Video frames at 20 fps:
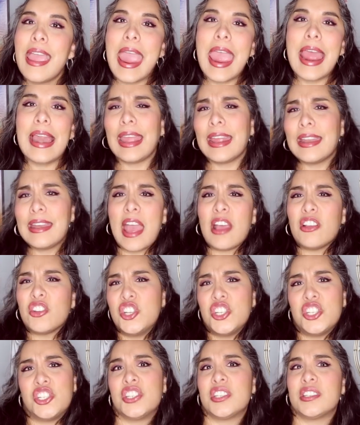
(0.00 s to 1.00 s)
and like now
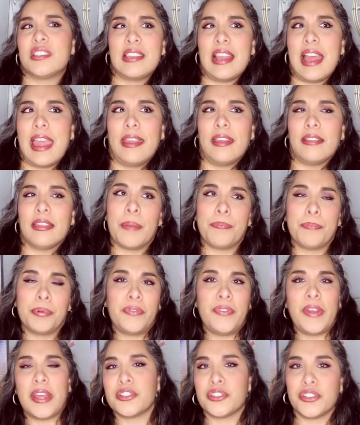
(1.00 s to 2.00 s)
she's just like the
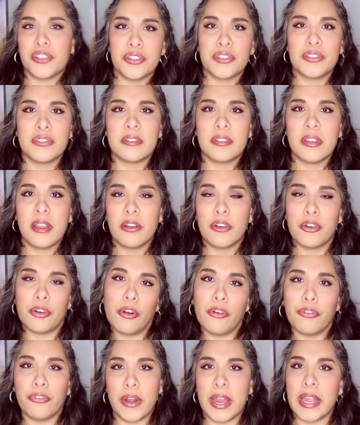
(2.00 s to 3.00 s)
professor's
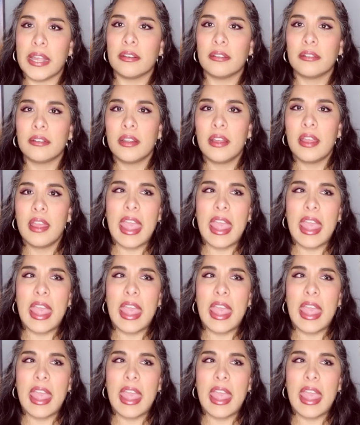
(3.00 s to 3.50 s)
girlfriend,